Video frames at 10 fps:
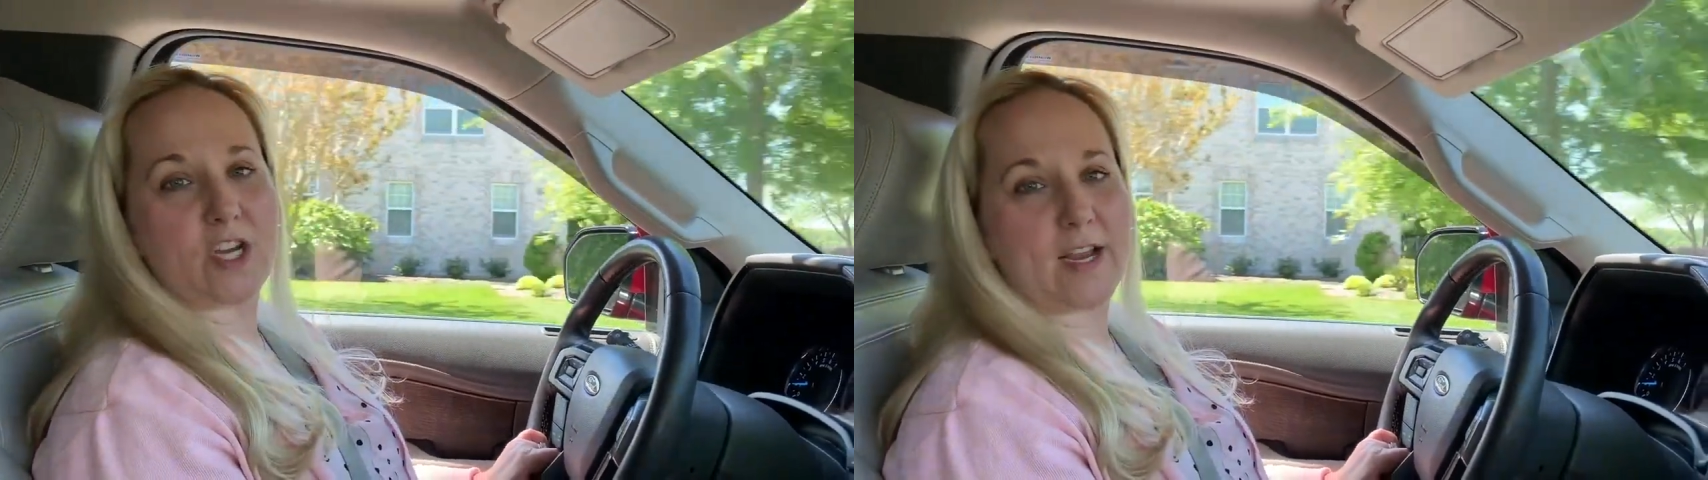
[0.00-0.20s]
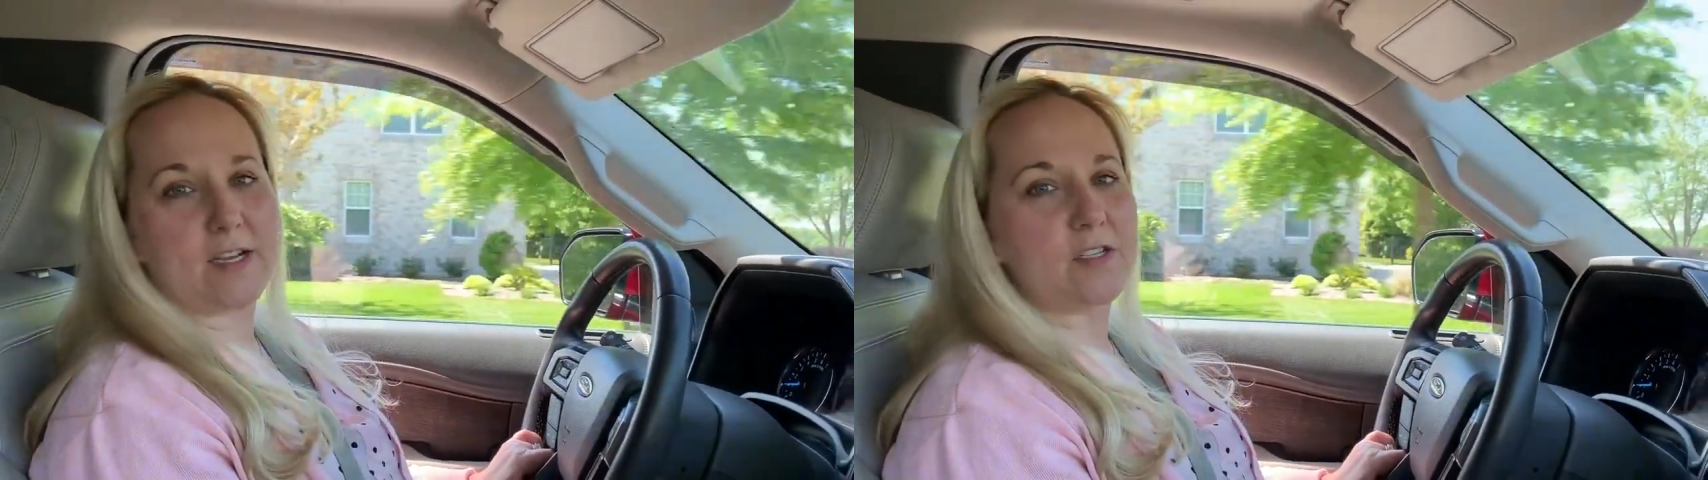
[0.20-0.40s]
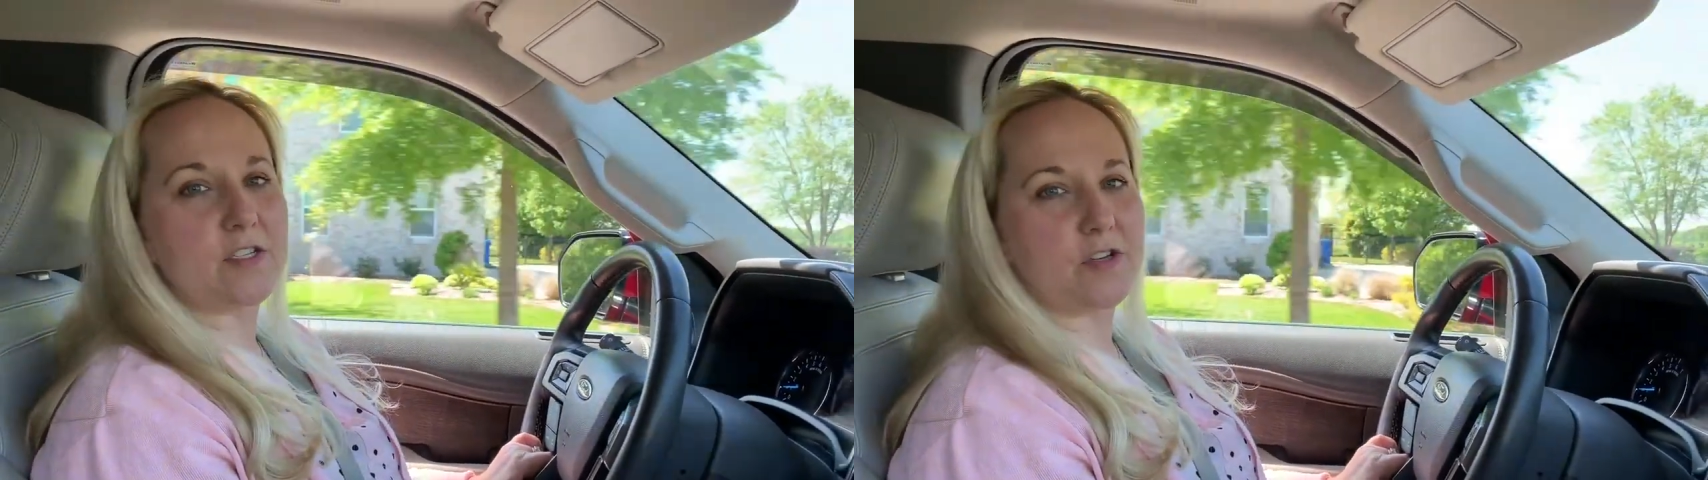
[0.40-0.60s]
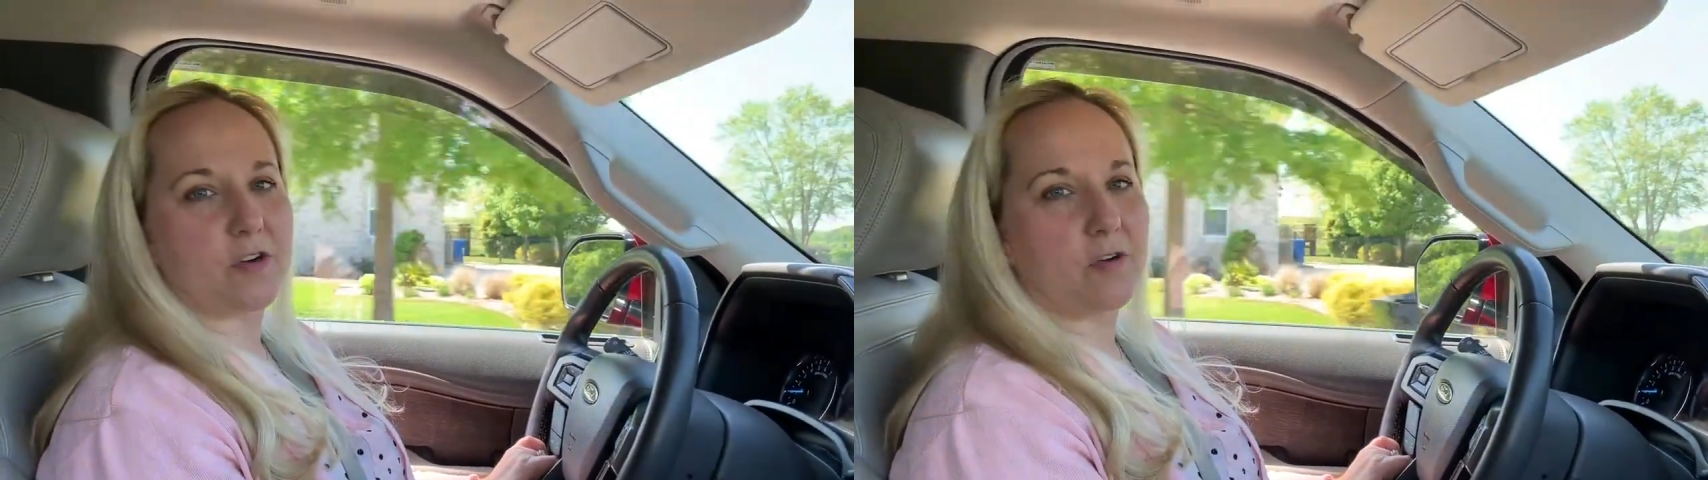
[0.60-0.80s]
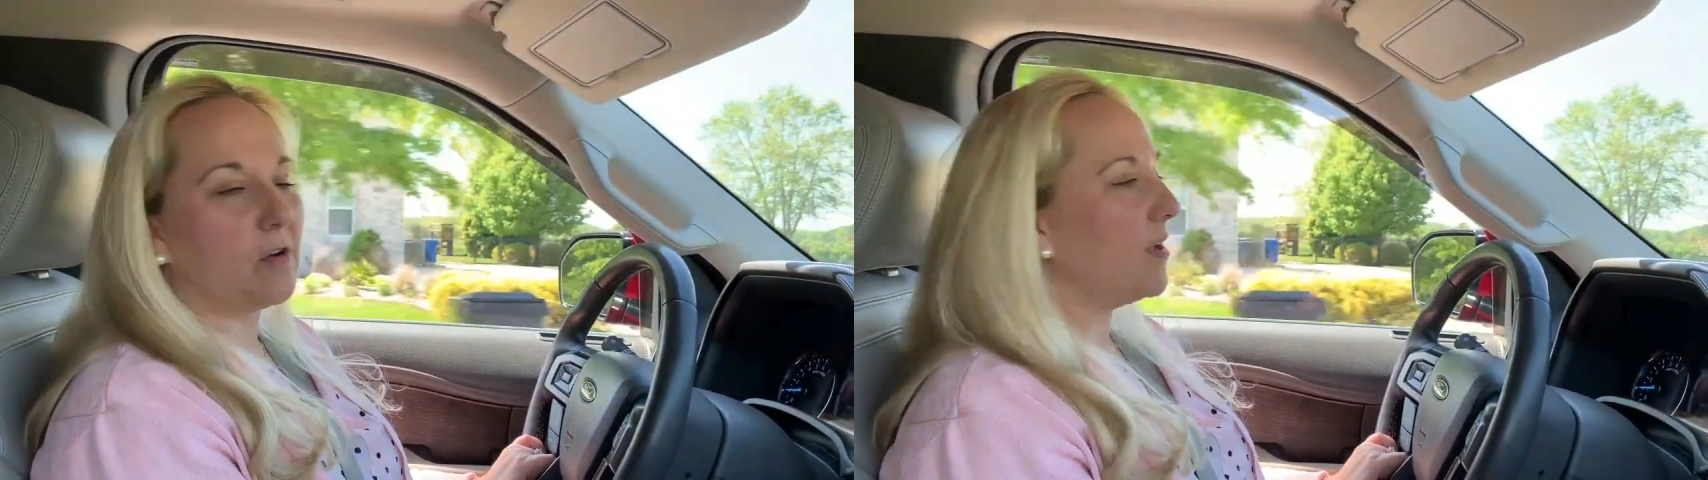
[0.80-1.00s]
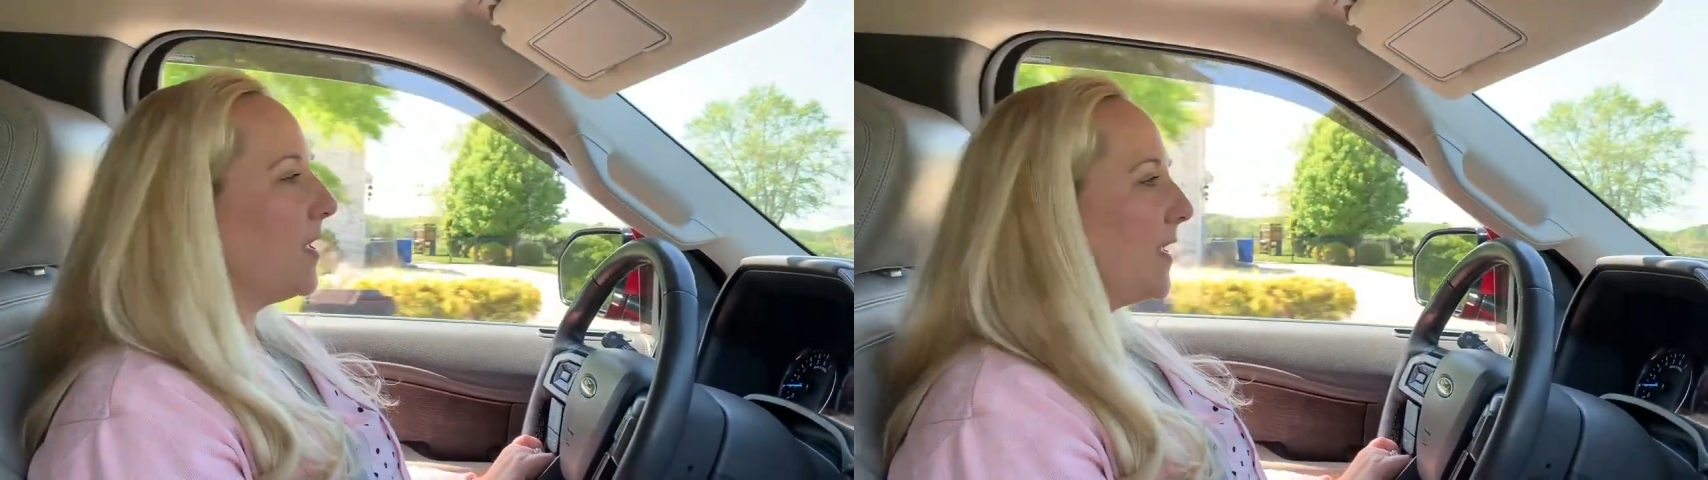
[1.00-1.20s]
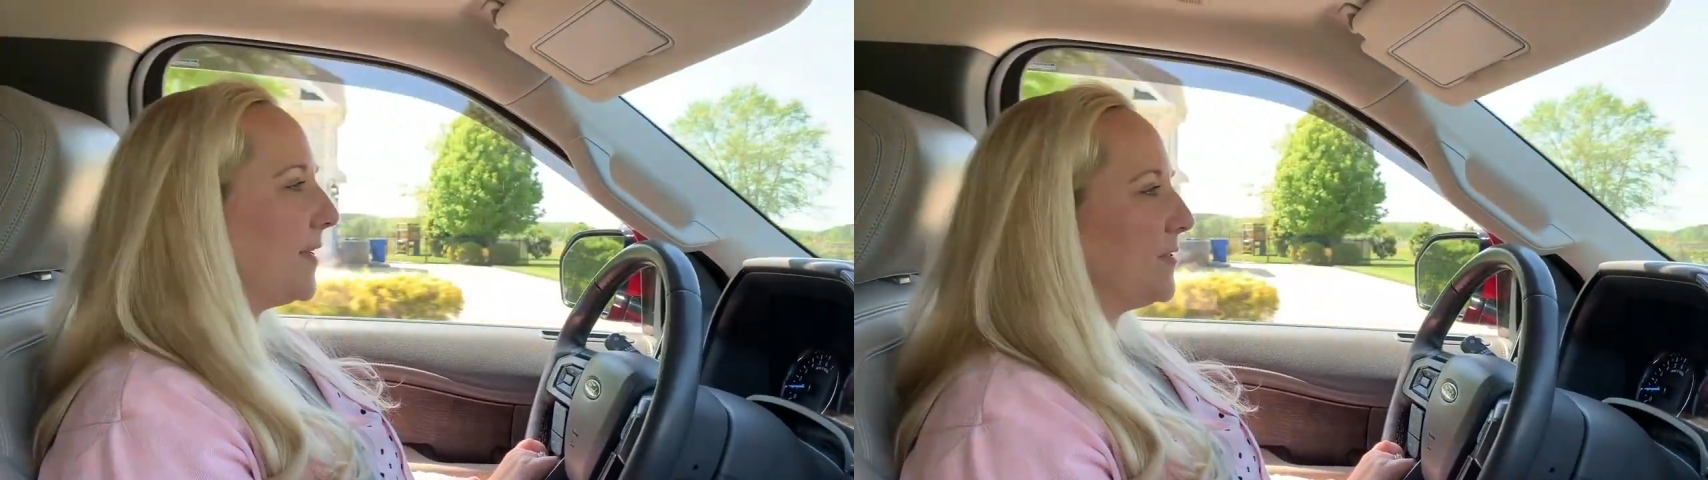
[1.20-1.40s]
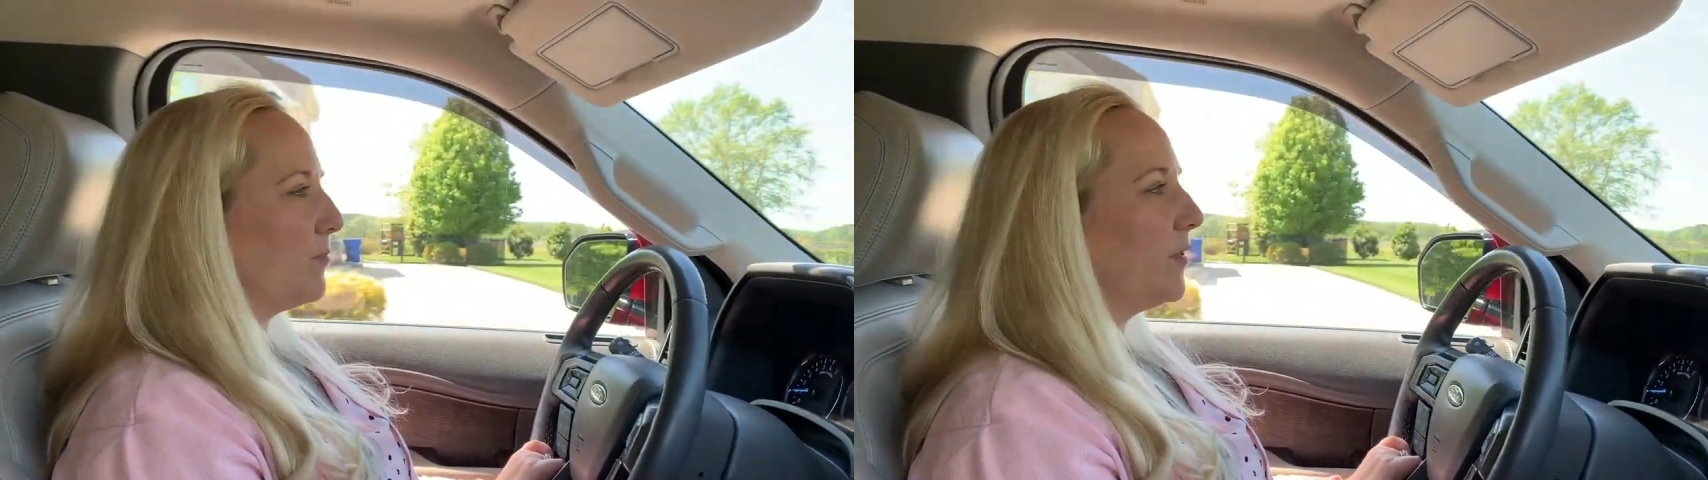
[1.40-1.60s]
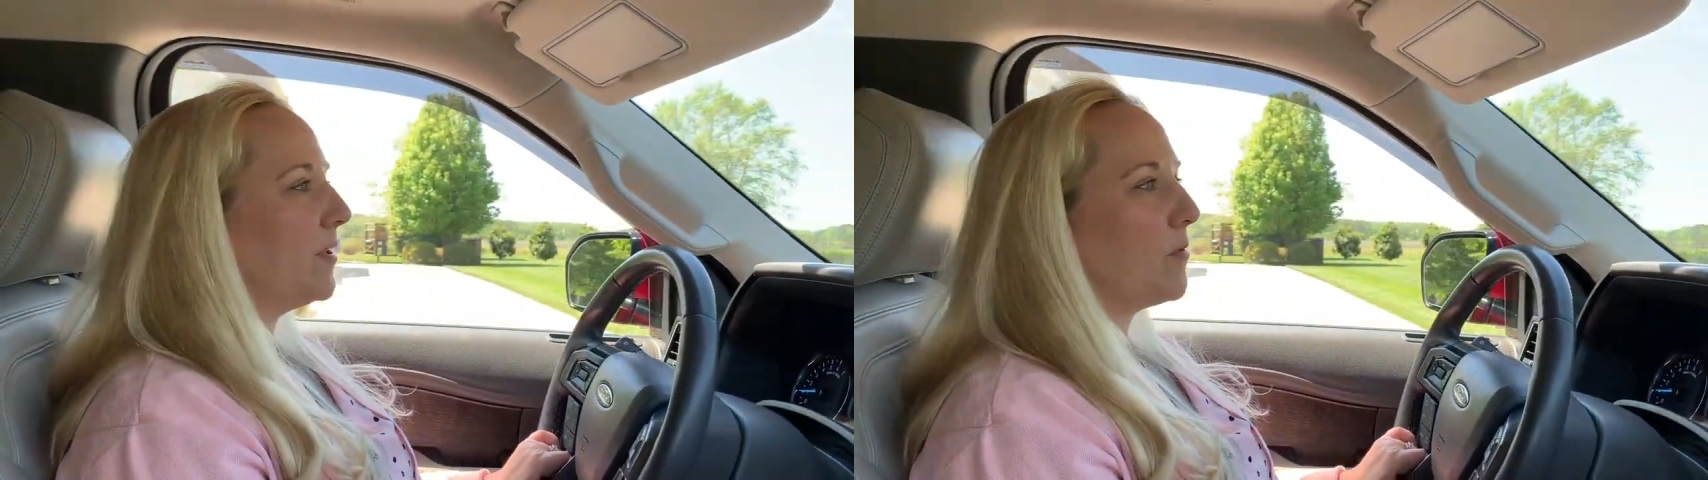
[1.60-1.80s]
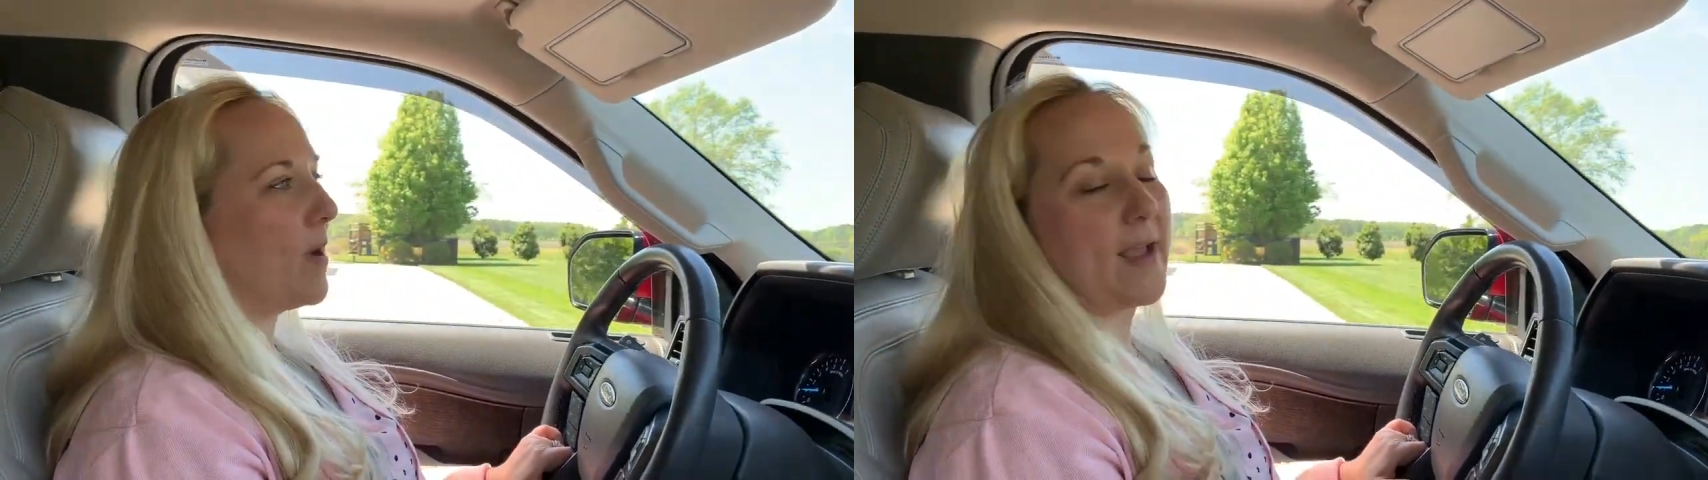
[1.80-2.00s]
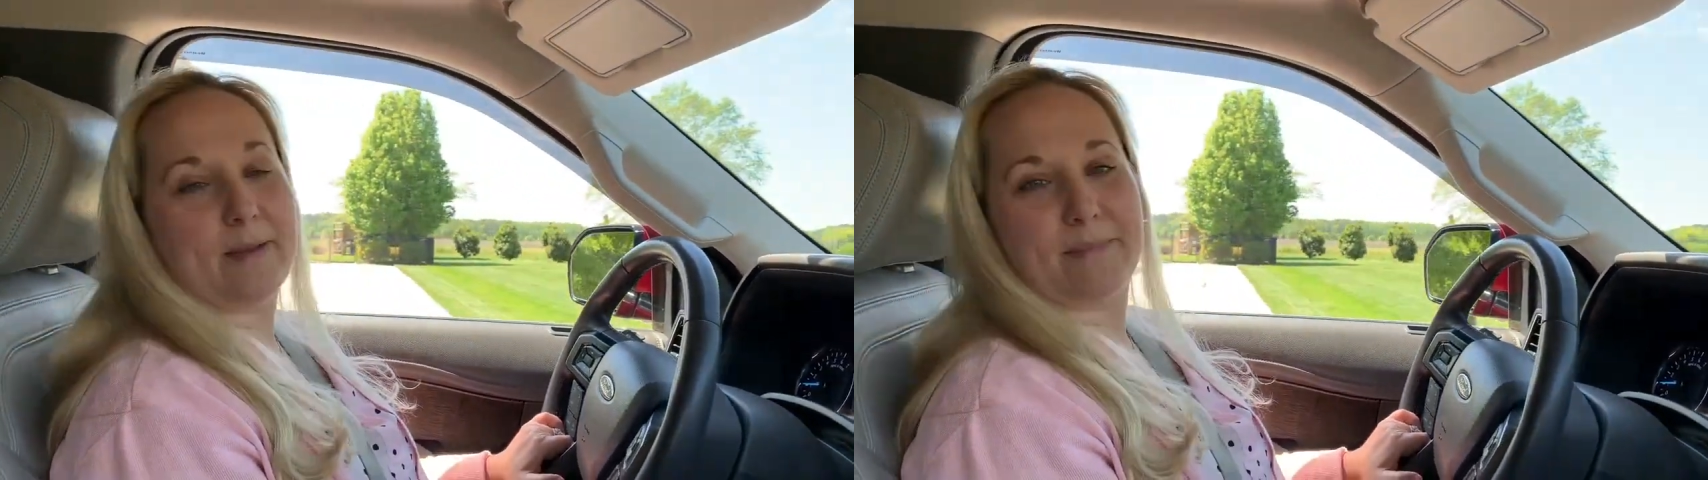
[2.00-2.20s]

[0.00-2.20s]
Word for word: giant circle it's really quiet